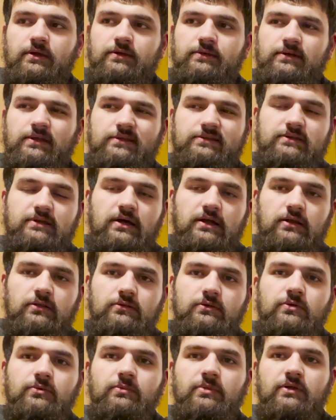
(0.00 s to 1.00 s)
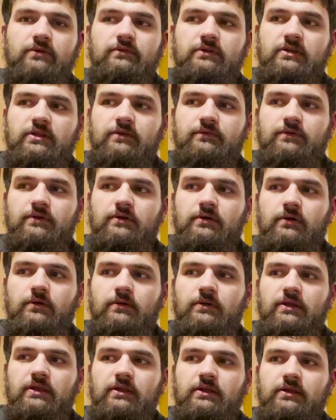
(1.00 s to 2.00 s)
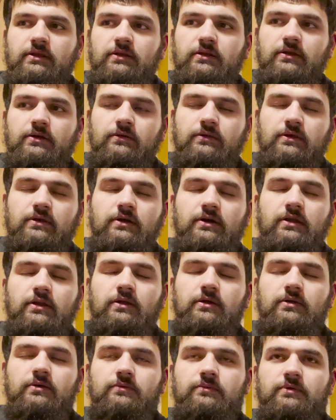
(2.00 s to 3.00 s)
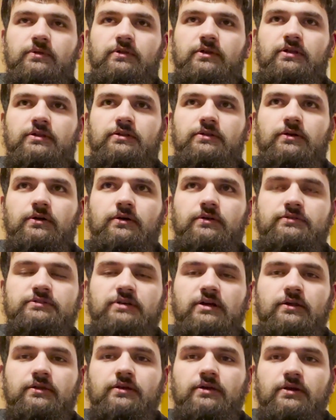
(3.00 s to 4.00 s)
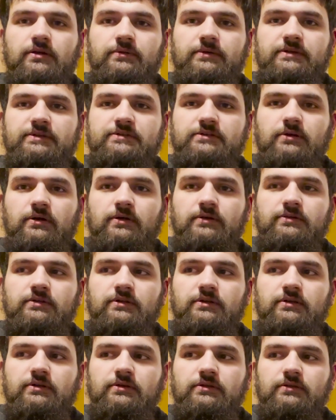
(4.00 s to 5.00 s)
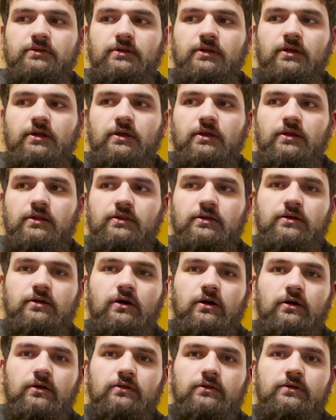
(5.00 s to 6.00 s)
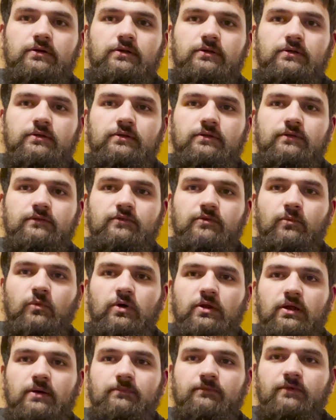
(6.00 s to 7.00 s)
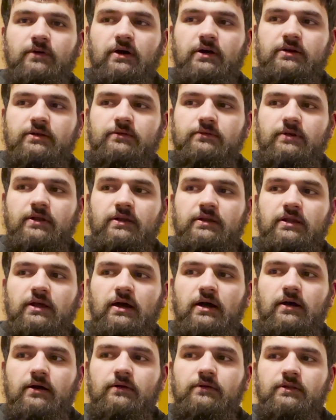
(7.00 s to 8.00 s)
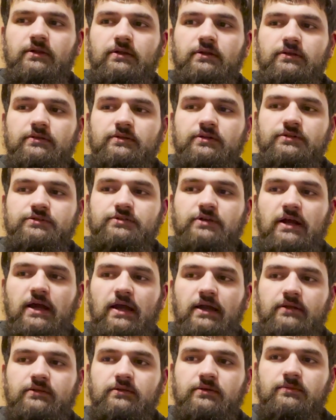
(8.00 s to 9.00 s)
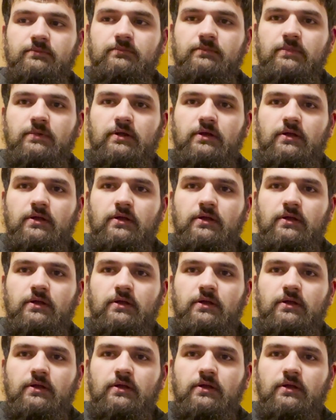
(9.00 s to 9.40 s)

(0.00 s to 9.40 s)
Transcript: That's kind of a little bit of a difficulty. You gotta, when you get the dogs out, you gotta restart the collar, from what I'm finding right now, to track them.